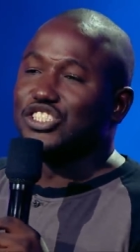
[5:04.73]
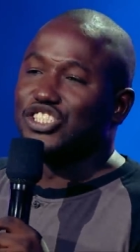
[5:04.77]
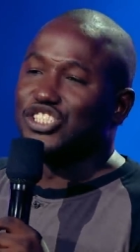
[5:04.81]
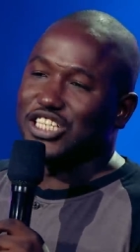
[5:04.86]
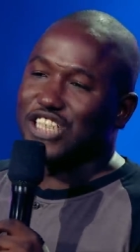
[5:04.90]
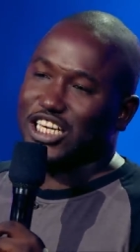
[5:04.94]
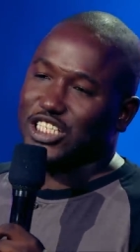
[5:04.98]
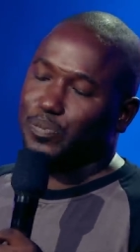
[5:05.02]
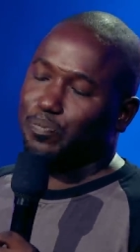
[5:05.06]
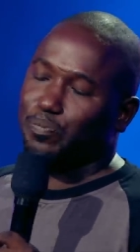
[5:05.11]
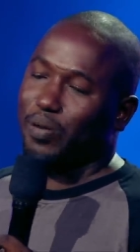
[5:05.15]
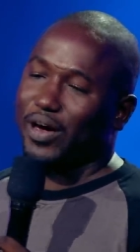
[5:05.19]

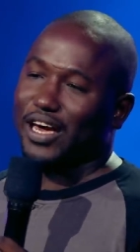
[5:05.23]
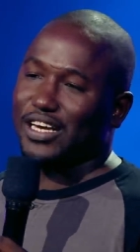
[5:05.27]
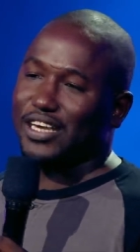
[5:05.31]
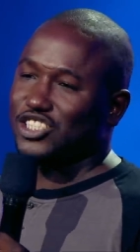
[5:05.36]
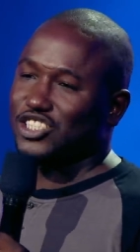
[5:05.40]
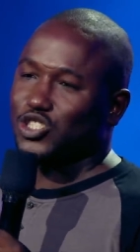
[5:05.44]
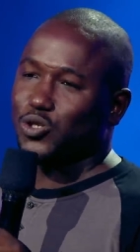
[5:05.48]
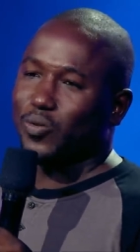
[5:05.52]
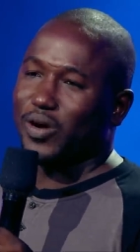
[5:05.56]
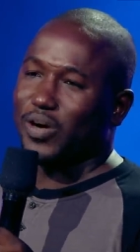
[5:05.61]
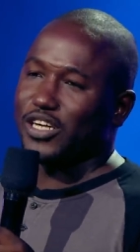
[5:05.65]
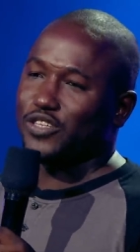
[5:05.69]
just
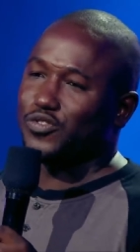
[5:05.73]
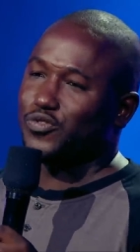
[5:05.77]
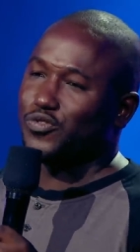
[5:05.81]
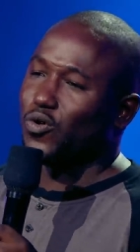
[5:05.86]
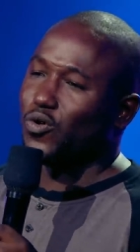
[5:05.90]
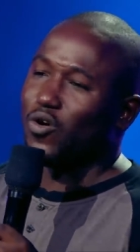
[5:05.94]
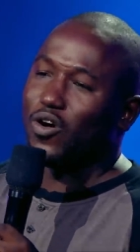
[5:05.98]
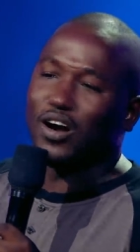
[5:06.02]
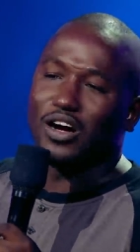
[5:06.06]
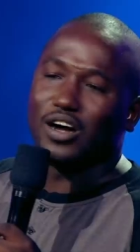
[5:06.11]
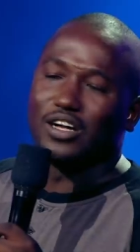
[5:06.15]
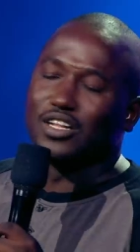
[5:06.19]
page
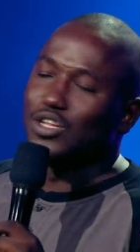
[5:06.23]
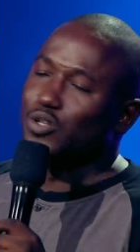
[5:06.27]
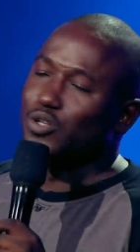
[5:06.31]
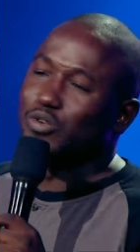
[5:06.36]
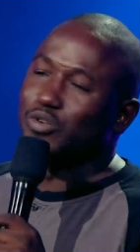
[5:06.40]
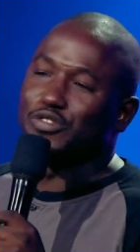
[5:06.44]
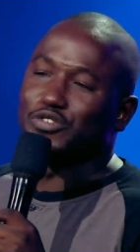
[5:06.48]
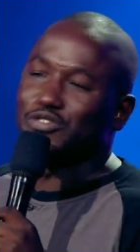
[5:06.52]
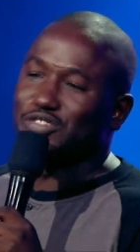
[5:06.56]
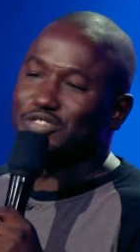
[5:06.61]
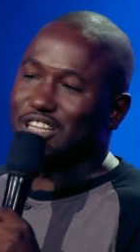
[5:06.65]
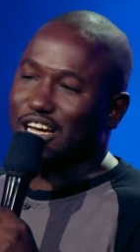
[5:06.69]
24
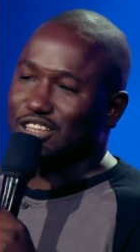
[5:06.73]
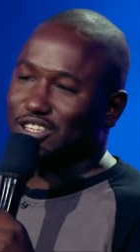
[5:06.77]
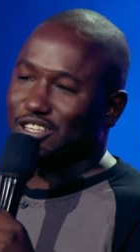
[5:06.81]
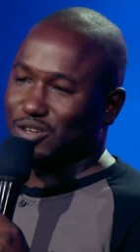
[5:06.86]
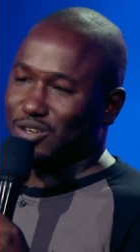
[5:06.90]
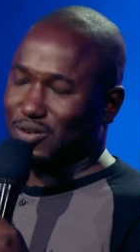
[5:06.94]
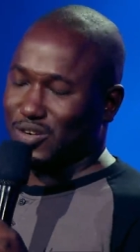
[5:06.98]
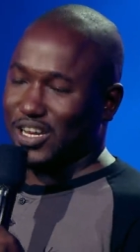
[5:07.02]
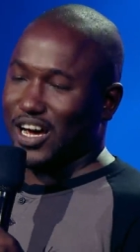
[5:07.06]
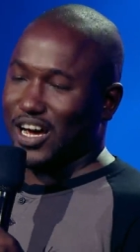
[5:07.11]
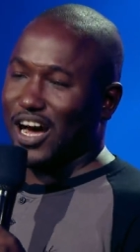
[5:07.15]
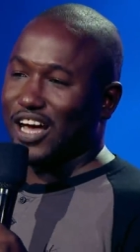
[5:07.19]
with
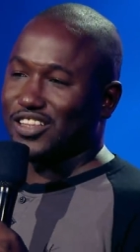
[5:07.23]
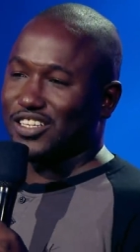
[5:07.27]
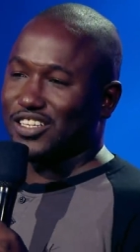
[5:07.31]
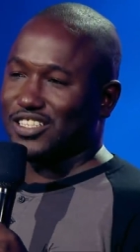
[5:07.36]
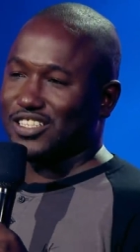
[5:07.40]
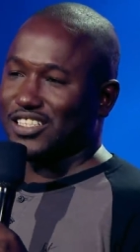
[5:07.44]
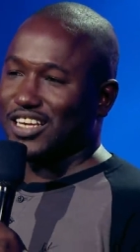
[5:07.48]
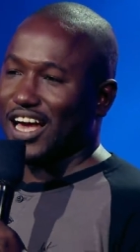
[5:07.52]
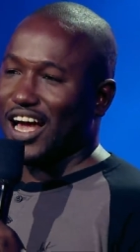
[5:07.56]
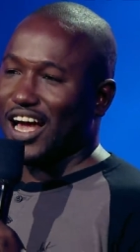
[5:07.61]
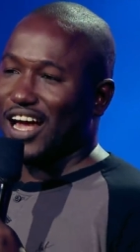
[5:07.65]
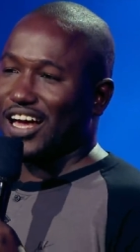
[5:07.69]
nothing on the other
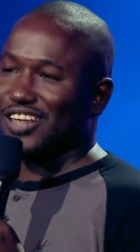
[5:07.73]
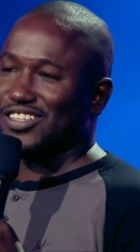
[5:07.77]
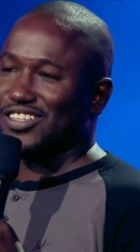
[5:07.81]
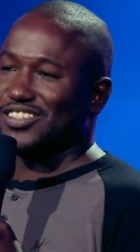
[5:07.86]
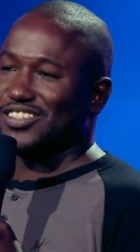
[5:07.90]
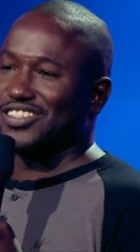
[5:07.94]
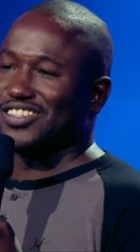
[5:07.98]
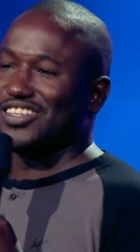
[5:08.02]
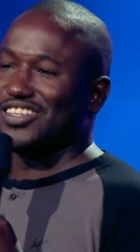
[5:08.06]
side.